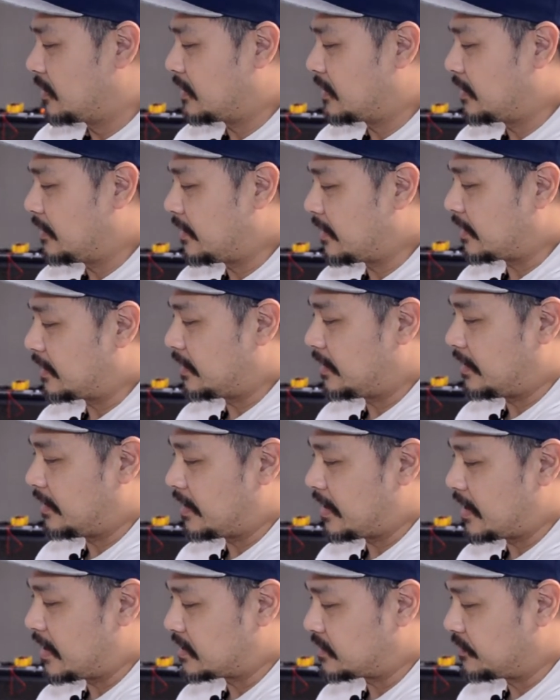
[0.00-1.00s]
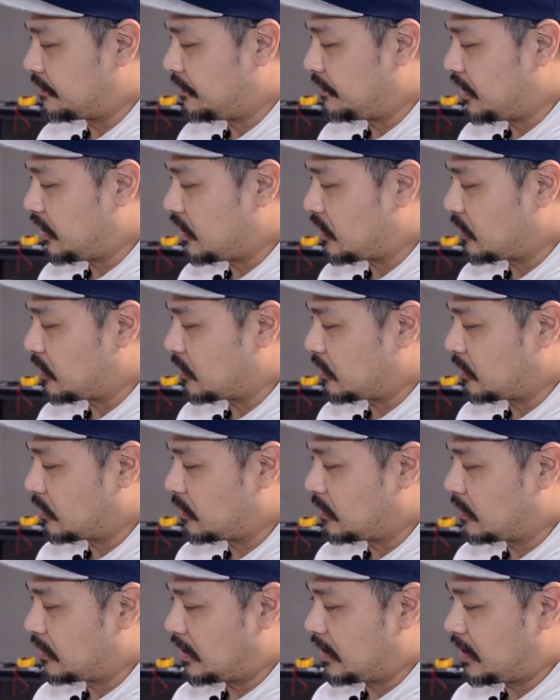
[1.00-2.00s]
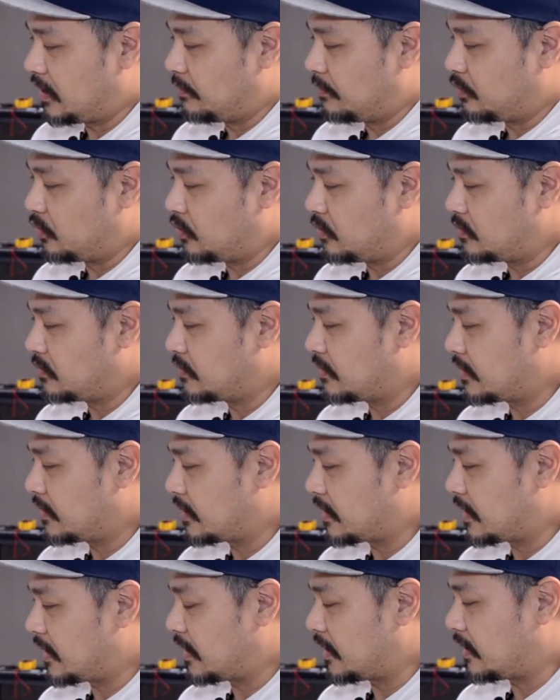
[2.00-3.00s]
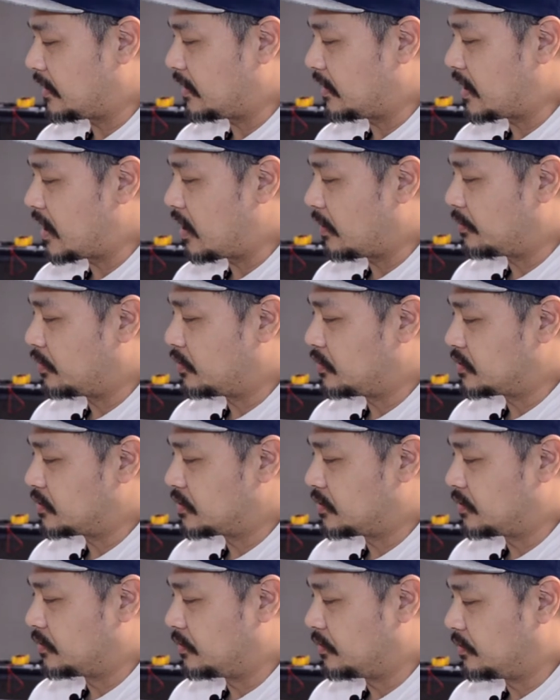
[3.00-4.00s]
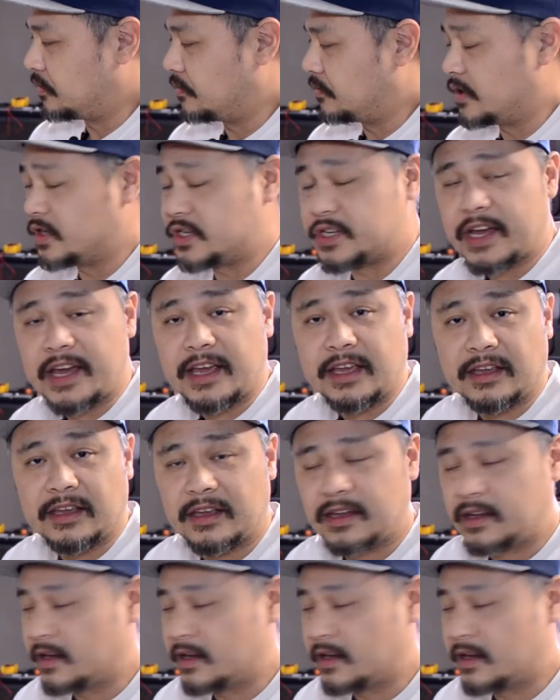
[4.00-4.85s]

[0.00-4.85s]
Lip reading: connect as a video input and the outputs to VGA.